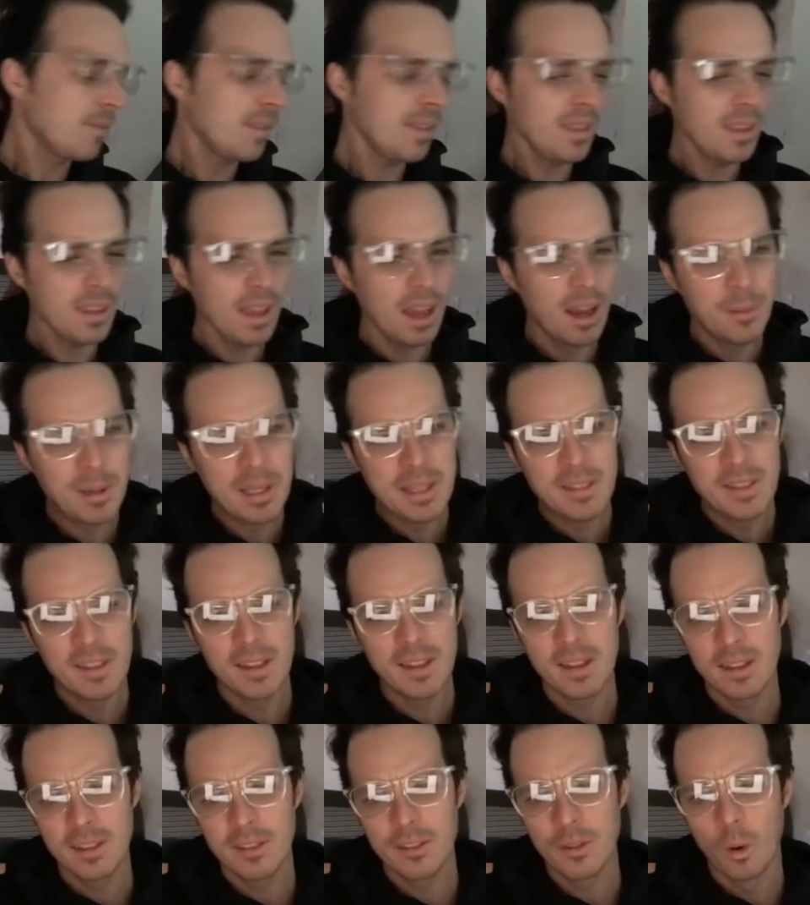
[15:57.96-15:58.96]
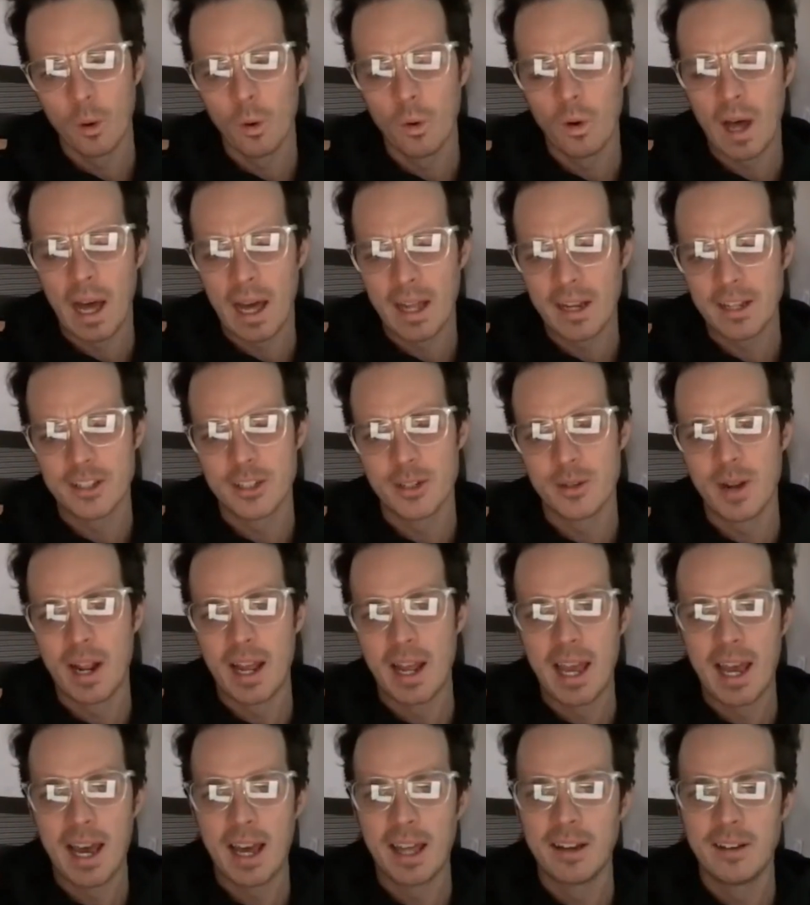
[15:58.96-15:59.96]
I mean, the whole attitude I
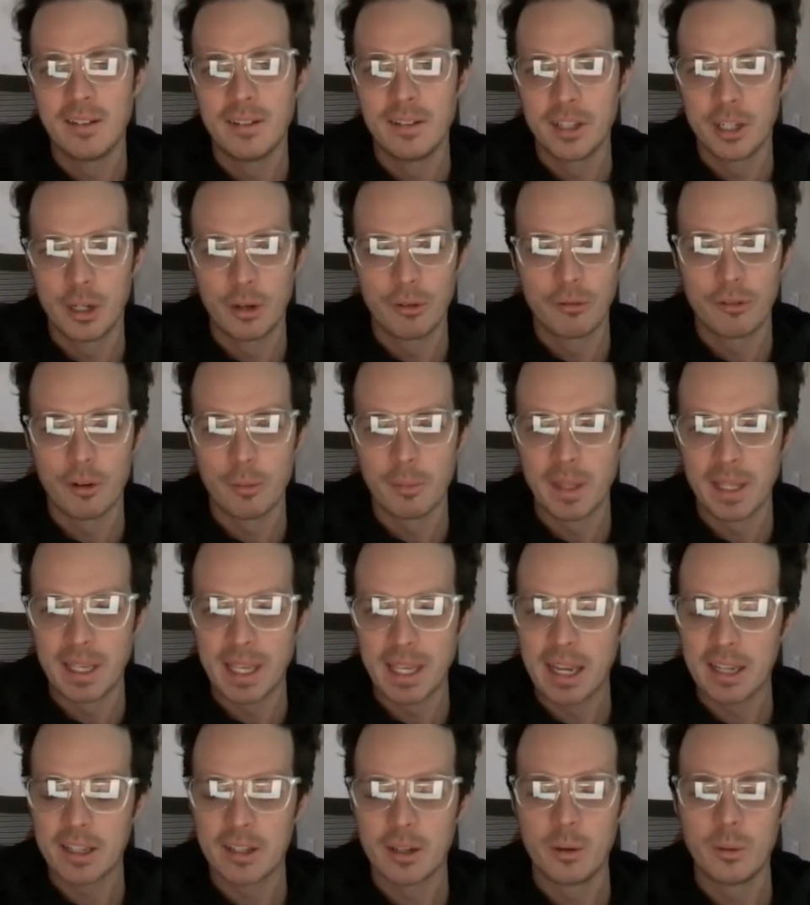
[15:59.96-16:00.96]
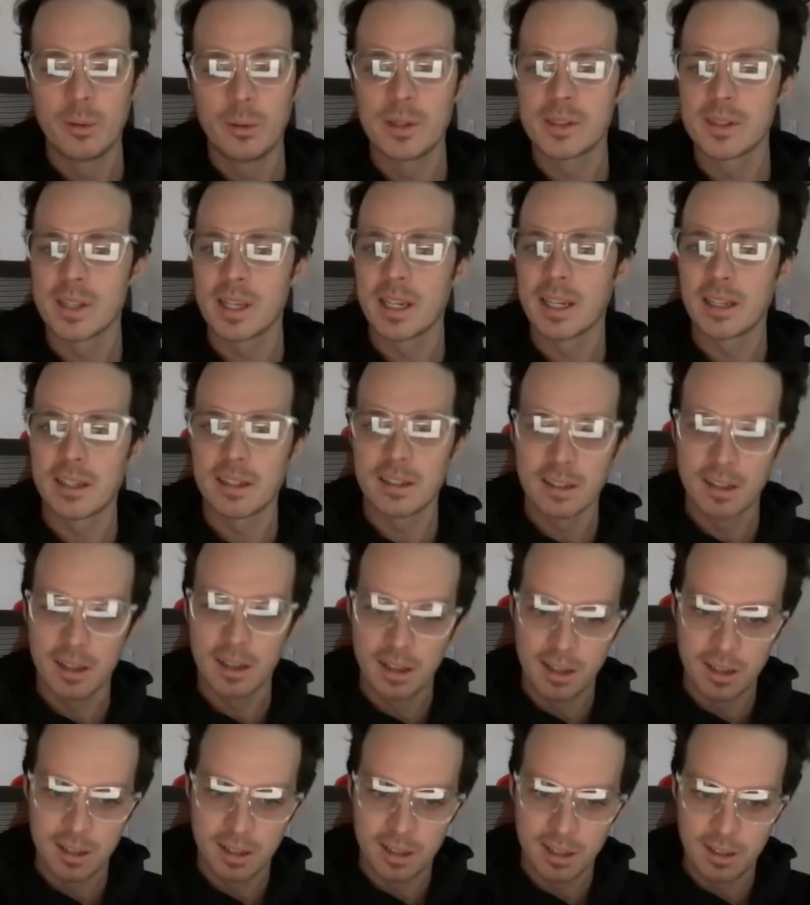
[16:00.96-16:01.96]
had, from the get go was like,
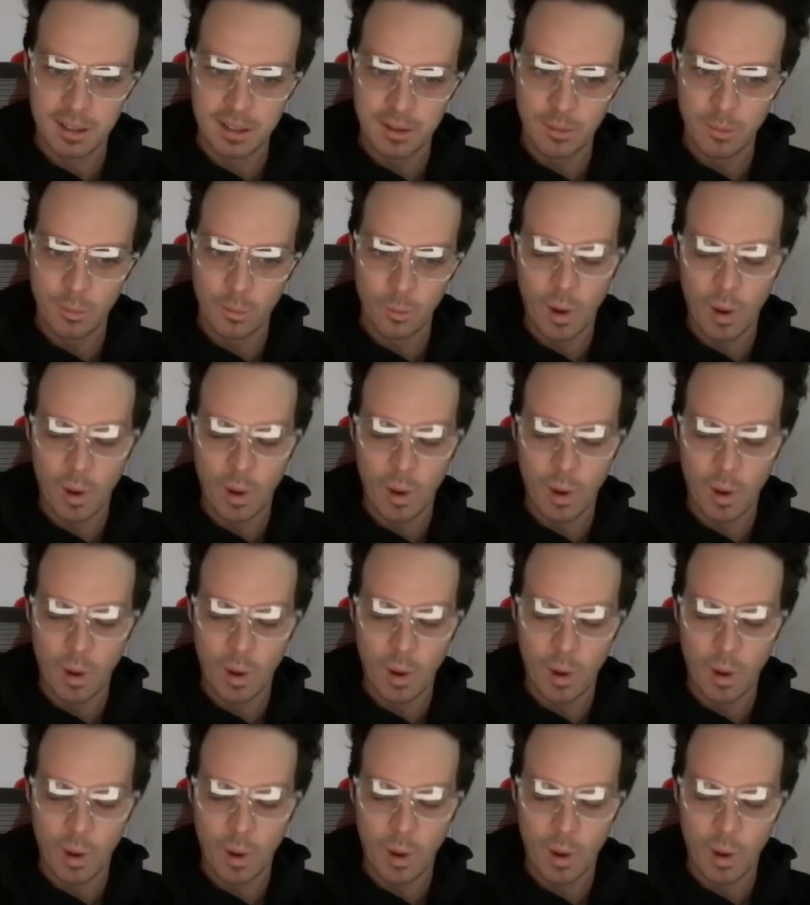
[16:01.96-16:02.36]
why